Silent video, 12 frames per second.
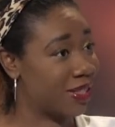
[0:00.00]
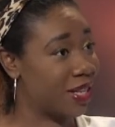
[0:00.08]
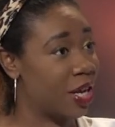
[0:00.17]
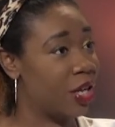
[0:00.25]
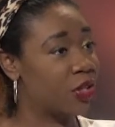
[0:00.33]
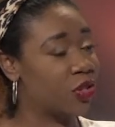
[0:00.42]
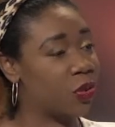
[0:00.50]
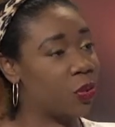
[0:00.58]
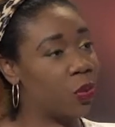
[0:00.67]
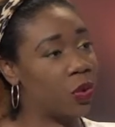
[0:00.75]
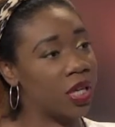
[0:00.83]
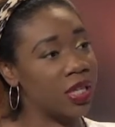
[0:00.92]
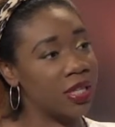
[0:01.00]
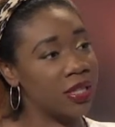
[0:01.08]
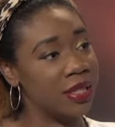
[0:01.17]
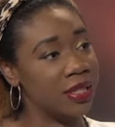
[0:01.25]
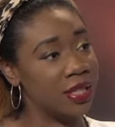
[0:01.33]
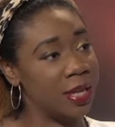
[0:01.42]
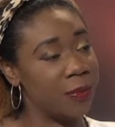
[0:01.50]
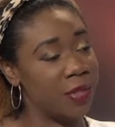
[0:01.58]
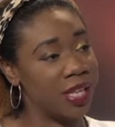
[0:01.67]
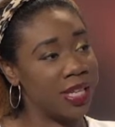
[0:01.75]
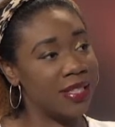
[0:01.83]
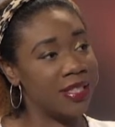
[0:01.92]
Mm -hmm. So, what does
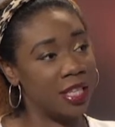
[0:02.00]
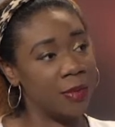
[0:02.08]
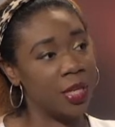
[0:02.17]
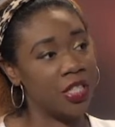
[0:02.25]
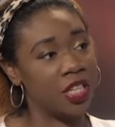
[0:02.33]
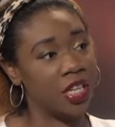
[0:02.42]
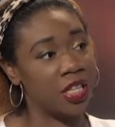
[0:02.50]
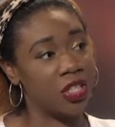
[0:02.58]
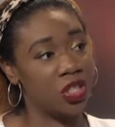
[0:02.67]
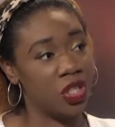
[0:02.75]
something that CMHA is